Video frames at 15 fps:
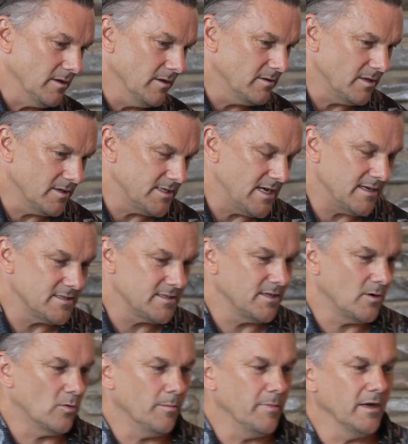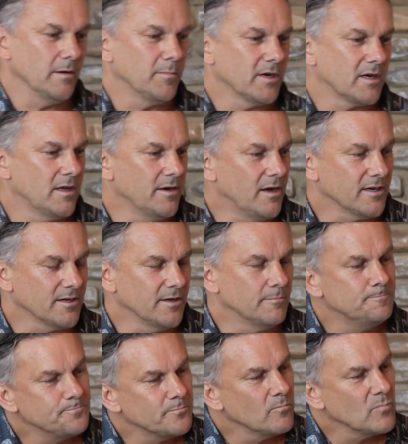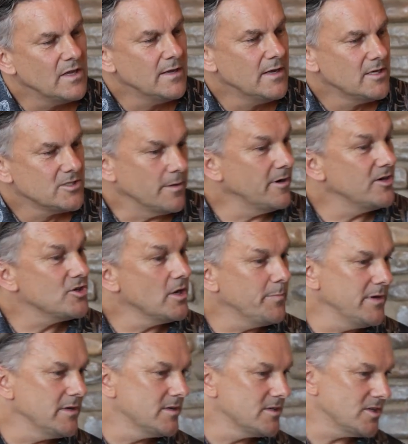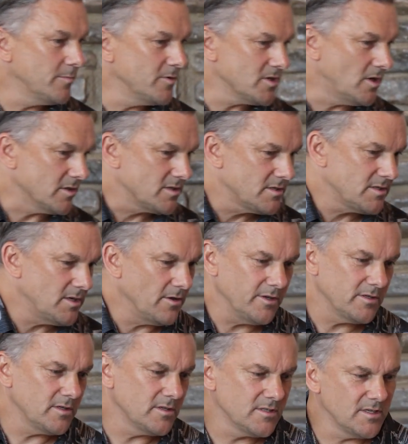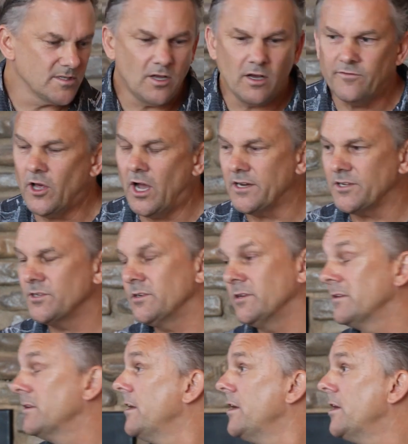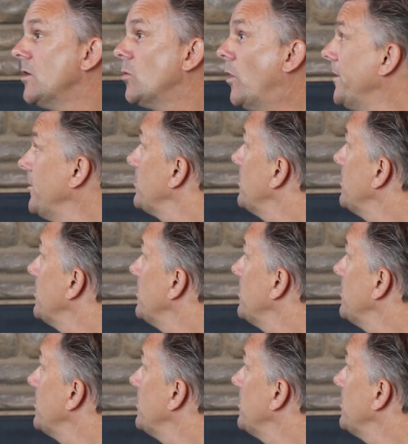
the tests that were being conducted. So I'm going to jump into some results. So this is dissolved oxygen. What